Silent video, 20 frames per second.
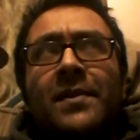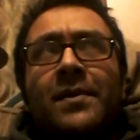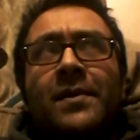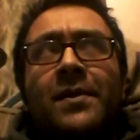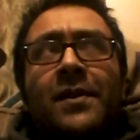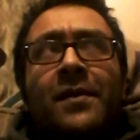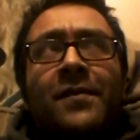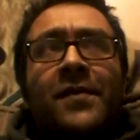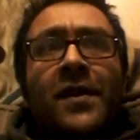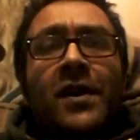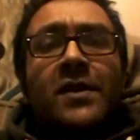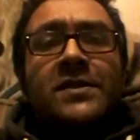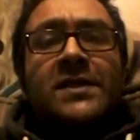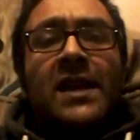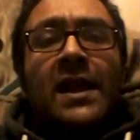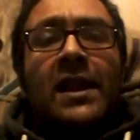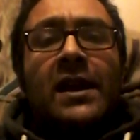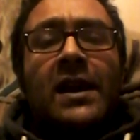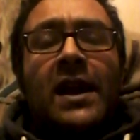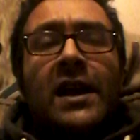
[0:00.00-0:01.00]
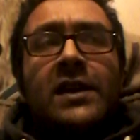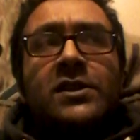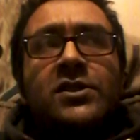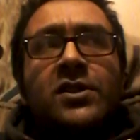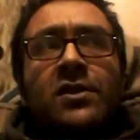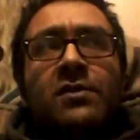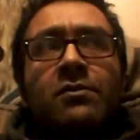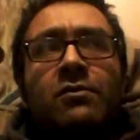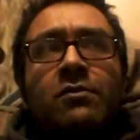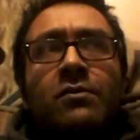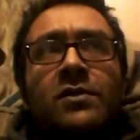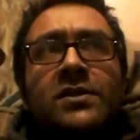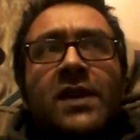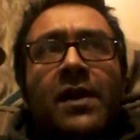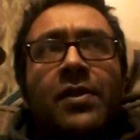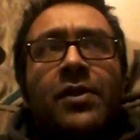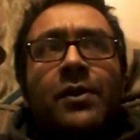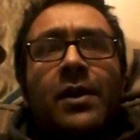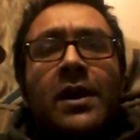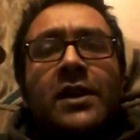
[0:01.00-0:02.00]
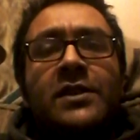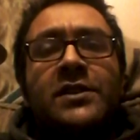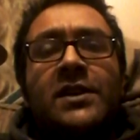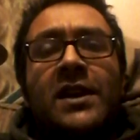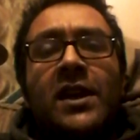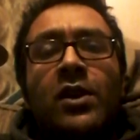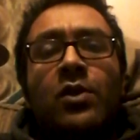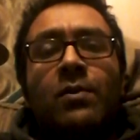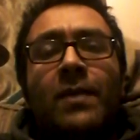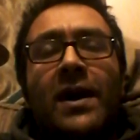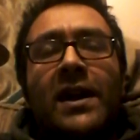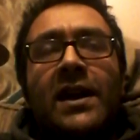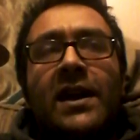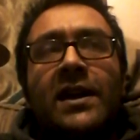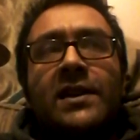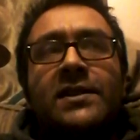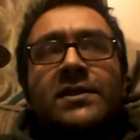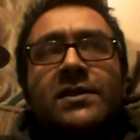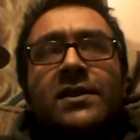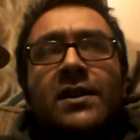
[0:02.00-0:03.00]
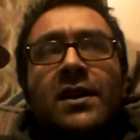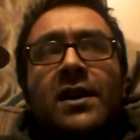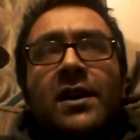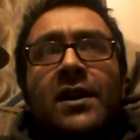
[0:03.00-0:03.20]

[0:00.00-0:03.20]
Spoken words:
the first allegation was I threatened to kill my kids.